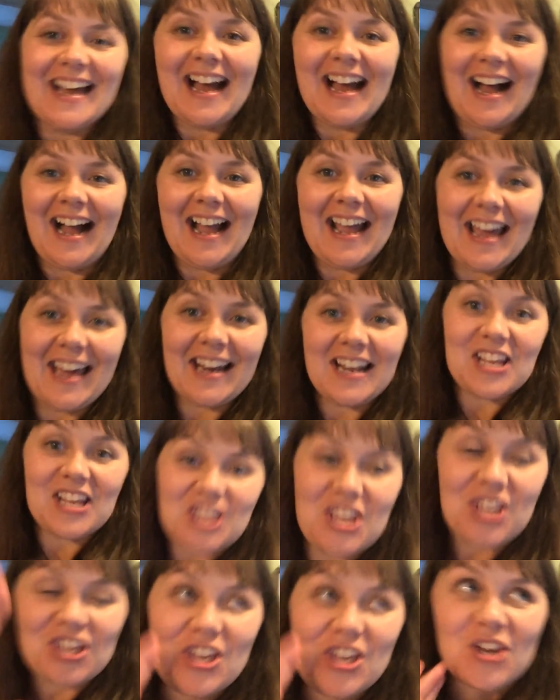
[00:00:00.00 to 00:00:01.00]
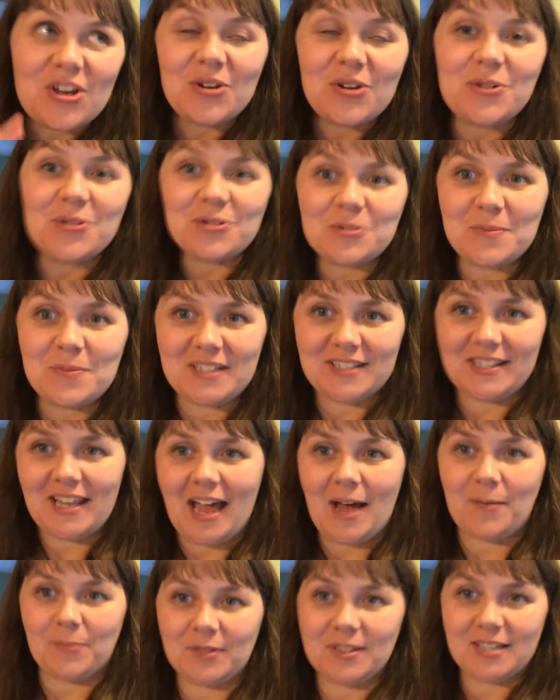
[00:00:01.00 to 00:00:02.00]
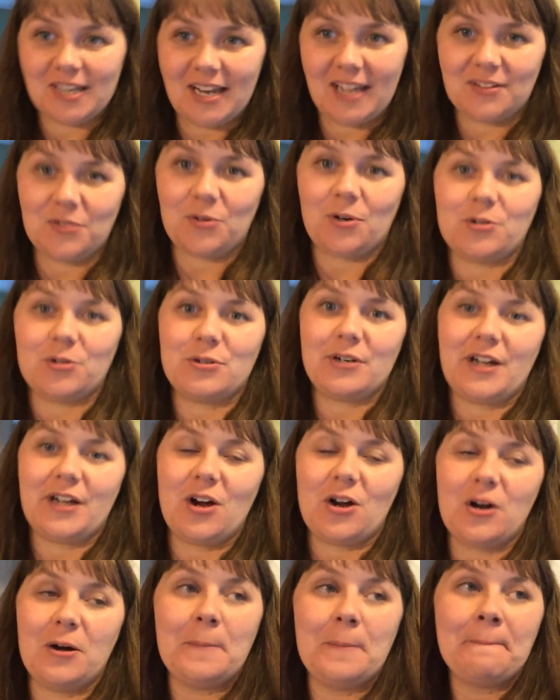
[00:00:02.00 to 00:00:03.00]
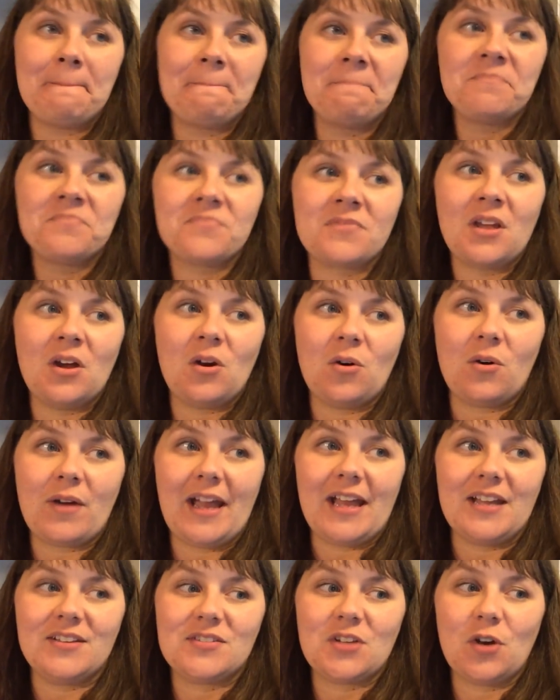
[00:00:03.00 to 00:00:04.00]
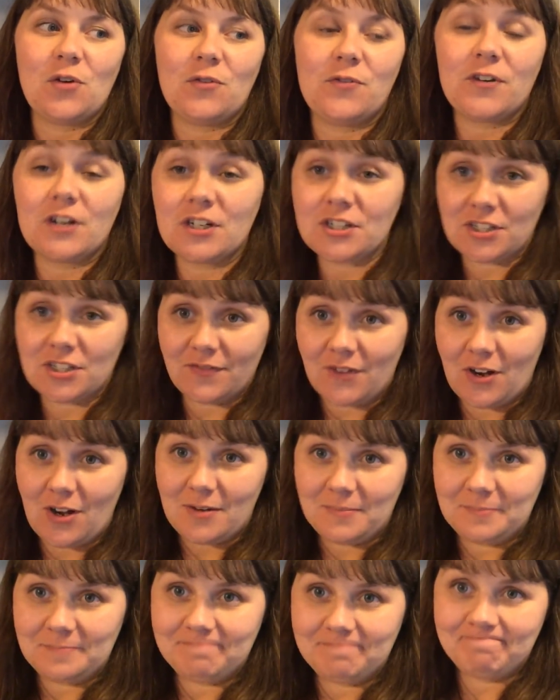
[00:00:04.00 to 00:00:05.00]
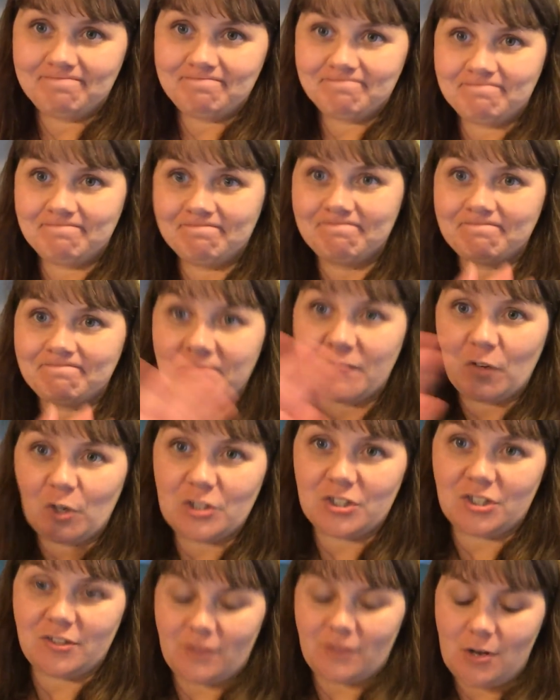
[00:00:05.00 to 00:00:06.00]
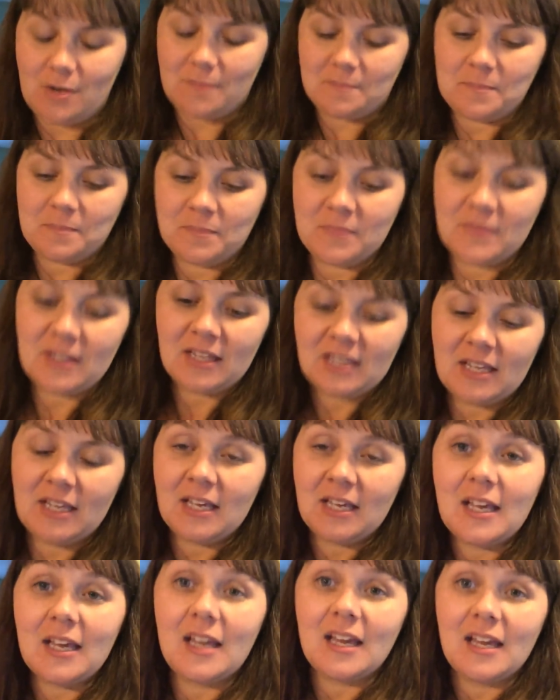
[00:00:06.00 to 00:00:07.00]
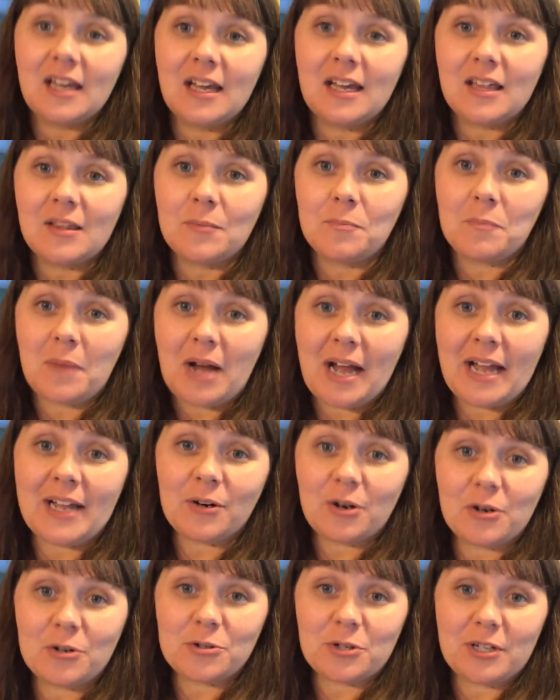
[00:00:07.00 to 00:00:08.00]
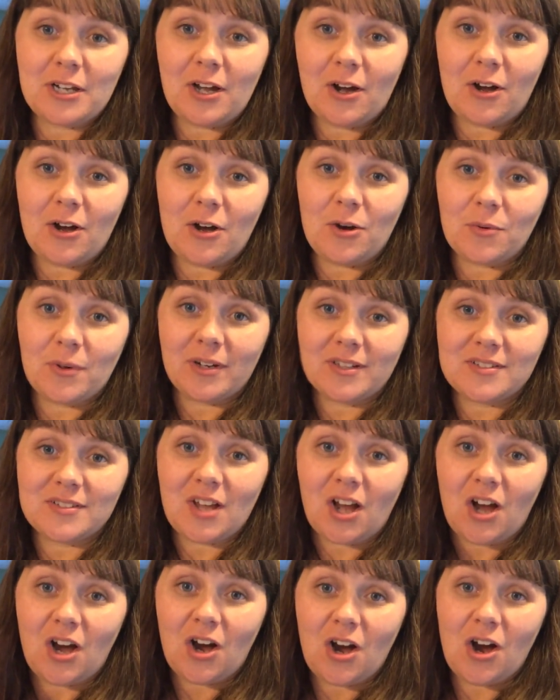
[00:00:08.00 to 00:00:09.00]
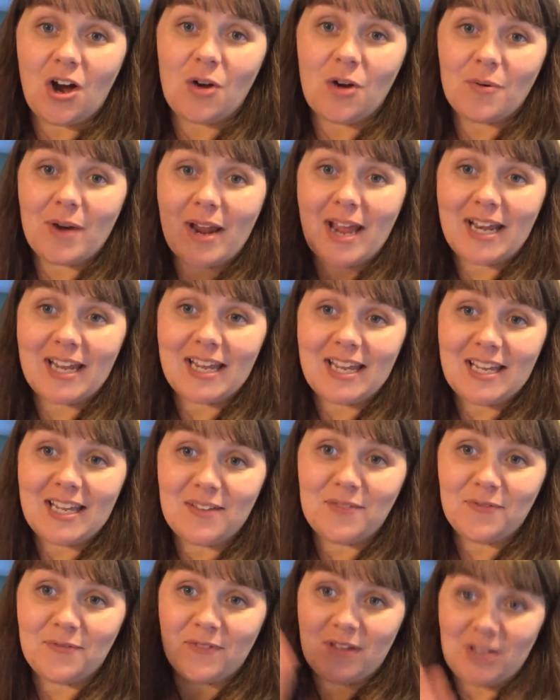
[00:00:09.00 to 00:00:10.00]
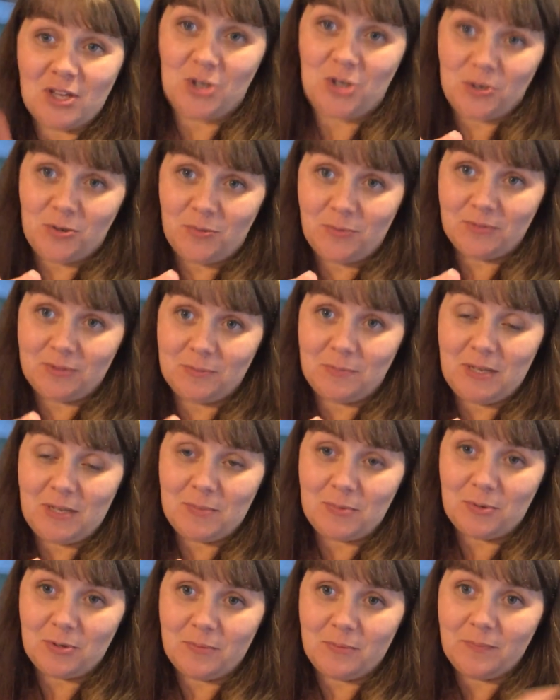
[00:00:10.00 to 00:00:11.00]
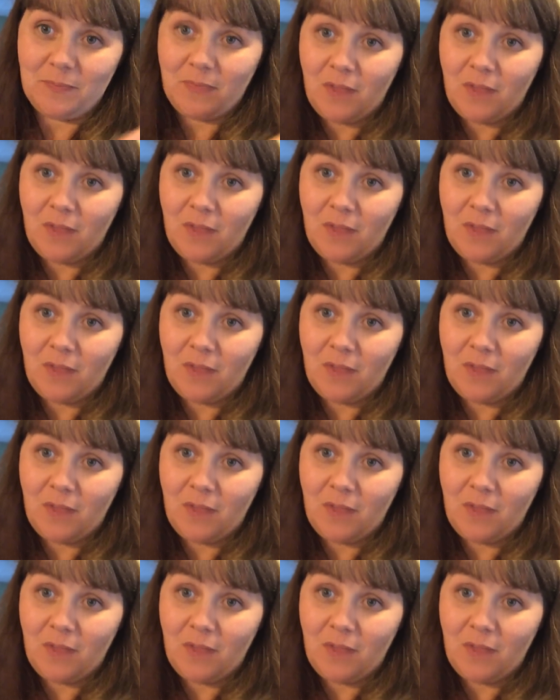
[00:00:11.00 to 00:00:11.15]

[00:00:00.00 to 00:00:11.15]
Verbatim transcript: I had a huge mishap with today's grocery haul. Okay, so first of all, first of all, my grocery haul was already filmed, people.